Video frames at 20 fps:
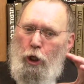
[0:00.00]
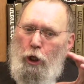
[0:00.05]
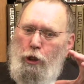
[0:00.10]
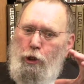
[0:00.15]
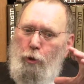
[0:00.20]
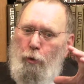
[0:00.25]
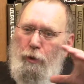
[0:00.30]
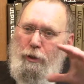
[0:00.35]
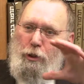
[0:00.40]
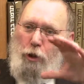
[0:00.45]

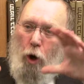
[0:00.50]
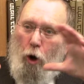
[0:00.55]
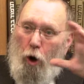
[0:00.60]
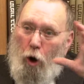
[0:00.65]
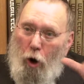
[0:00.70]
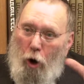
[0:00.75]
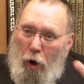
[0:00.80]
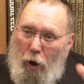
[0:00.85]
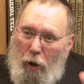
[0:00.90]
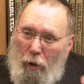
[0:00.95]
So it's
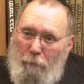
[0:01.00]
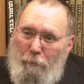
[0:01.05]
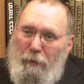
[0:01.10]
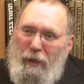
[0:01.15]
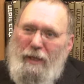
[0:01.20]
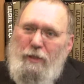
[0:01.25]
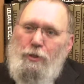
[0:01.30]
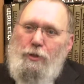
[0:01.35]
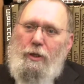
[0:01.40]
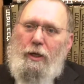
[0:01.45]
all
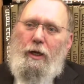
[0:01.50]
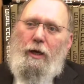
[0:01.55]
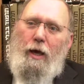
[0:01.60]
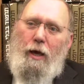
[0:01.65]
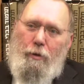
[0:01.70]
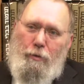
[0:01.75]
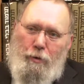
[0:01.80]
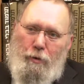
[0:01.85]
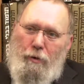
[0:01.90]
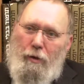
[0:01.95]
mixed
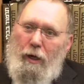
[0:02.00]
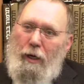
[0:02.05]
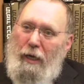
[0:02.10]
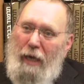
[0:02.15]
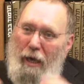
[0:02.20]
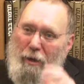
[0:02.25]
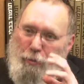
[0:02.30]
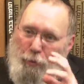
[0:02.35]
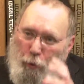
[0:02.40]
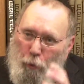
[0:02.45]
together.
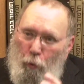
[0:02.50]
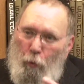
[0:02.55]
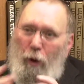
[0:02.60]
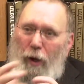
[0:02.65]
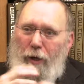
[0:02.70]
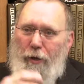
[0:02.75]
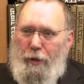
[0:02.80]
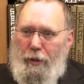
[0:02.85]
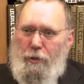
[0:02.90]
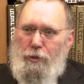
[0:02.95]
Again, the
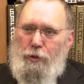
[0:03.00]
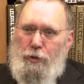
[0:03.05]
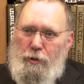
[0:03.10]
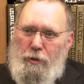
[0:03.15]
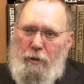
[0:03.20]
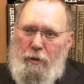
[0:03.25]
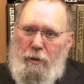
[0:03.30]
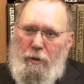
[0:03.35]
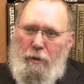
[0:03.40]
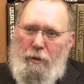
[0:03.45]

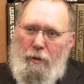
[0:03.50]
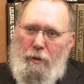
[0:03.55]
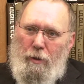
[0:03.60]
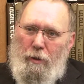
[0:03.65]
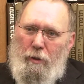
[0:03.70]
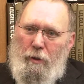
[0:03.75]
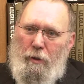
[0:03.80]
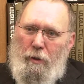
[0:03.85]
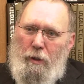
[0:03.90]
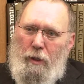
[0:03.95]
oneness.
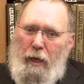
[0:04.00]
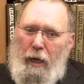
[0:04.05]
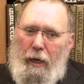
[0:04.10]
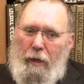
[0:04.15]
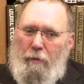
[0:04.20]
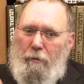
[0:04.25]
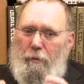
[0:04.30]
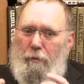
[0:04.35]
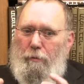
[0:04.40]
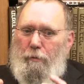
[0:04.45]

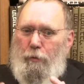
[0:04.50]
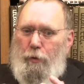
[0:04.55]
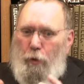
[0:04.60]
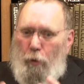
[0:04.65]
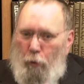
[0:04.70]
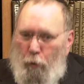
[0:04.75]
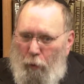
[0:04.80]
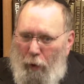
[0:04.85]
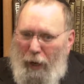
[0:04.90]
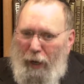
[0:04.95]
And the
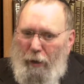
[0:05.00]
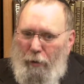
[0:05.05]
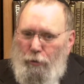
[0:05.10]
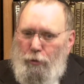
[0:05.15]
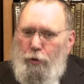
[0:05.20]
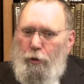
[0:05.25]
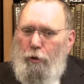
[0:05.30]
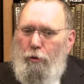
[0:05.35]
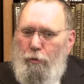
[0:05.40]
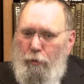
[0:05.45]
way
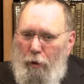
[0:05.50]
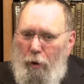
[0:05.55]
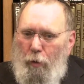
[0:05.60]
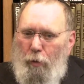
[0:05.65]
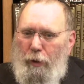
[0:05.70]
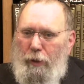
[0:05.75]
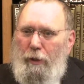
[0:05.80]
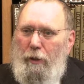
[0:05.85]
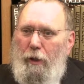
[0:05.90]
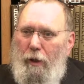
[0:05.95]
to
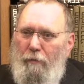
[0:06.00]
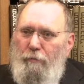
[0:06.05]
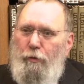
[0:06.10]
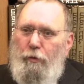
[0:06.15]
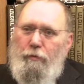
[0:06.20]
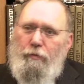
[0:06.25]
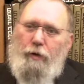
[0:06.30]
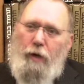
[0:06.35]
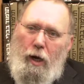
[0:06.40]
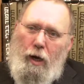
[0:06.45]
grow in love
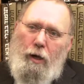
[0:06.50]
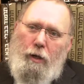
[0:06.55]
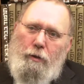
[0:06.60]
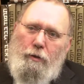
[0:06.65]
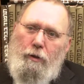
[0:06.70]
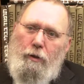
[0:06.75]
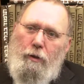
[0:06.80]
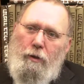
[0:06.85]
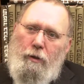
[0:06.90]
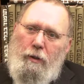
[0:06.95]
of
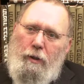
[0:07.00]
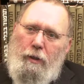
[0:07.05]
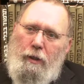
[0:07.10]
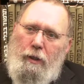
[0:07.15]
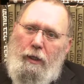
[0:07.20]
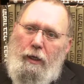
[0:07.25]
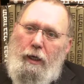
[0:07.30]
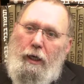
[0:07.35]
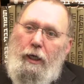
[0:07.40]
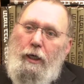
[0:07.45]
God
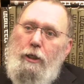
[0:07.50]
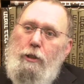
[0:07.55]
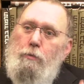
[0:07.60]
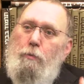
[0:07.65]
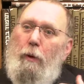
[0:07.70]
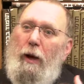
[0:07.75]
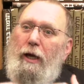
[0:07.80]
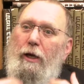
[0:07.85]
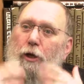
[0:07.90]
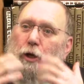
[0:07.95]
is
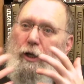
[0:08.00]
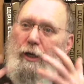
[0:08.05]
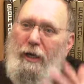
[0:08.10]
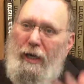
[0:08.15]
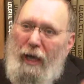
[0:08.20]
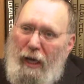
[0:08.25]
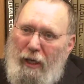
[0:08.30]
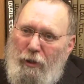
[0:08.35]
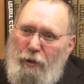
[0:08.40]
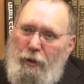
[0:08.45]
by
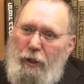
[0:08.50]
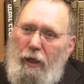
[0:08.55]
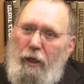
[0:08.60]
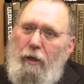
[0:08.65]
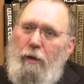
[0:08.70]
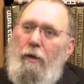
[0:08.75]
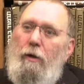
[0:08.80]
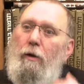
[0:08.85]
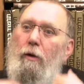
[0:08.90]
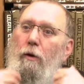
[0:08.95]

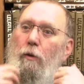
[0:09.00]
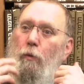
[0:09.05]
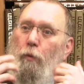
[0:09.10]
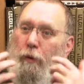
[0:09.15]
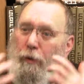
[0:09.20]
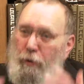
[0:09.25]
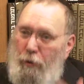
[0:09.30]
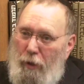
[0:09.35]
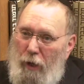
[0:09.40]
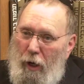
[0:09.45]
connecting
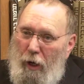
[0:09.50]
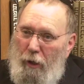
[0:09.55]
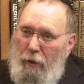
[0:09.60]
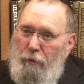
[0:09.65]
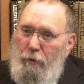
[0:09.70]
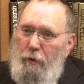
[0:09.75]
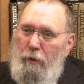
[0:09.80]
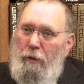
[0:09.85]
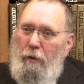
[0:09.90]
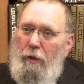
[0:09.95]
with
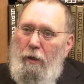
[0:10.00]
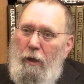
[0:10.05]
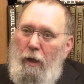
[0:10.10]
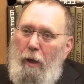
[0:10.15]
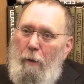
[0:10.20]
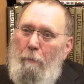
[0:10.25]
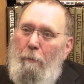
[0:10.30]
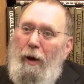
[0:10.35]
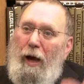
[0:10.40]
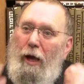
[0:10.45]
God,
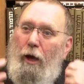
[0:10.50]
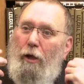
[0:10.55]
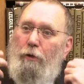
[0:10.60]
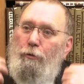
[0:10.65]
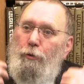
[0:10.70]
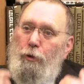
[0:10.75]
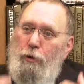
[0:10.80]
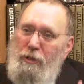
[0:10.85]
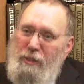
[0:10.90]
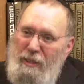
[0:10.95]
by
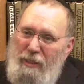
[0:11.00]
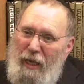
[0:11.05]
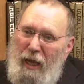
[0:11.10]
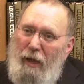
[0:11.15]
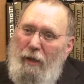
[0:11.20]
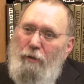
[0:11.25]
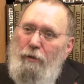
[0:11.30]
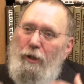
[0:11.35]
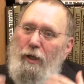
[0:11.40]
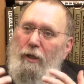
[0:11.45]

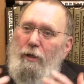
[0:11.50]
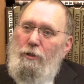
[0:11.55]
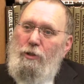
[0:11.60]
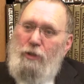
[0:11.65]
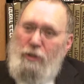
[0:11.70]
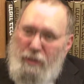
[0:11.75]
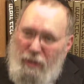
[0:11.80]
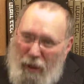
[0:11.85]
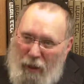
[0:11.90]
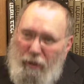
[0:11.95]
understanding and
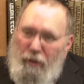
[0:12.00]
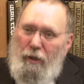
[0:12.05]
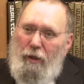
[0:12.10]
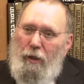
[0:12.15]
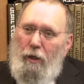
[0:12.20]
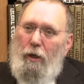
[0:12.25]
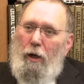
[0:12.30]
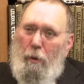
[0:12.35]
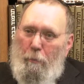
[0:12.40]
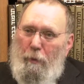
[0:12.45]

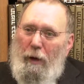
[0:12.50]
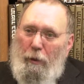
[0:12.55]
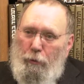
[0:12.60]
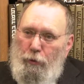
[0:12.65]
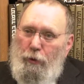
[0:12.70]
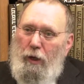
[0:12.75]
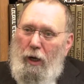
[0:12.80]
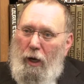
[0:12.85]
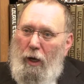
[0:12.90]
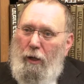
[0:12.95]
studying
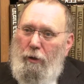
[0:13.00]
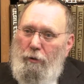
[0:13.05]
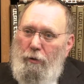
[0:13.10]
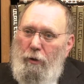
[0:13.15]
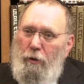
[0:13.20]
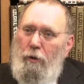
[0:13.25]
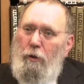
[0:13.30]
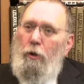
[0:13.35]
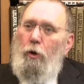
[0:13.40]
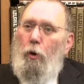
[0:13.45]
about
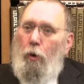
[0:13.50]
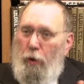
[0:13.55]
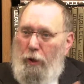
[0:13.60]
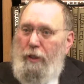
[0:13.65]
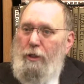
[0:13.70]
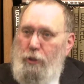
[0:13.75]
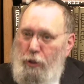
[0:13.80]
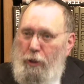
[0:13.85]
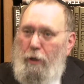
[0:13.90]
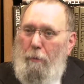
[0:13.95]
God or
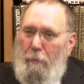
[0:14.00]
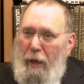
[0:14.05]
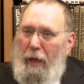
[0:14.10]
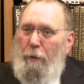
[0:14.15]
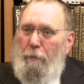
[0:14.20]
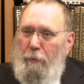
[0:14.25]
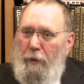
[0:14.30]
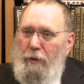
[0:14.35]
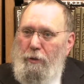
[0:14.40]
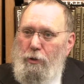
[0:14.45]
His
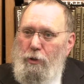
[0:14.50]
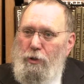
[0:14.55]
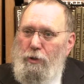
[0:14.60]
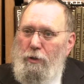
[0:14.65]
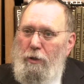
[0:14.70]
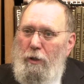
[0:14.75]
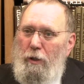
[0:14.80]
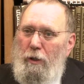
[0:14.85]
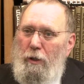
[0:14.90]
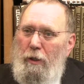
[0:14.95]

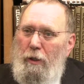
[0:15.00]
commandments,